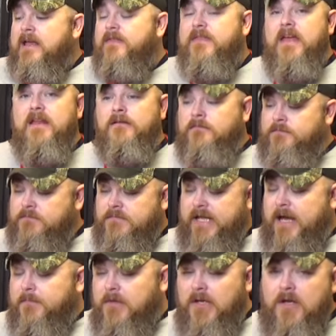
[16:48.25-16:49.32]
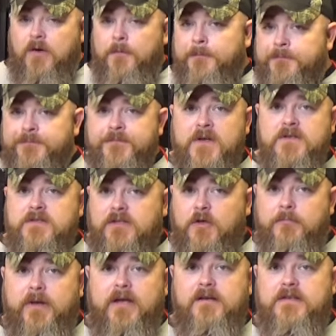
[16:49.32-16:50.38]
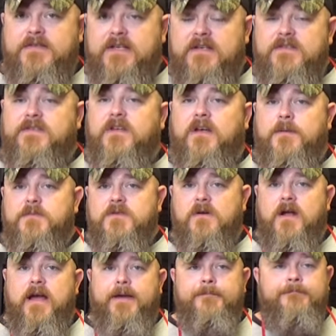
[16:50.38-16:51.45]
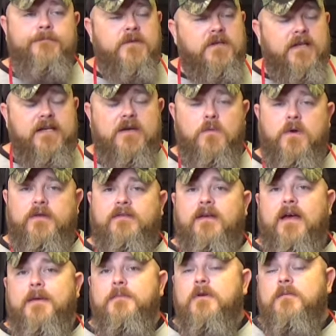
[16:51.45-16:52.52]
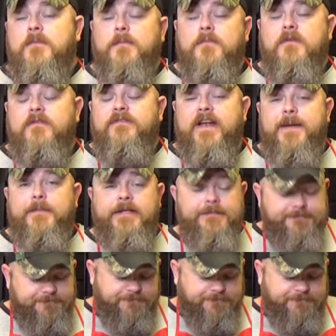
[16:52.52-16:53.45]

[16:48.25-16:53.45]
then down below there's a little button that says subscribe. Click it one time, you're a member of the family.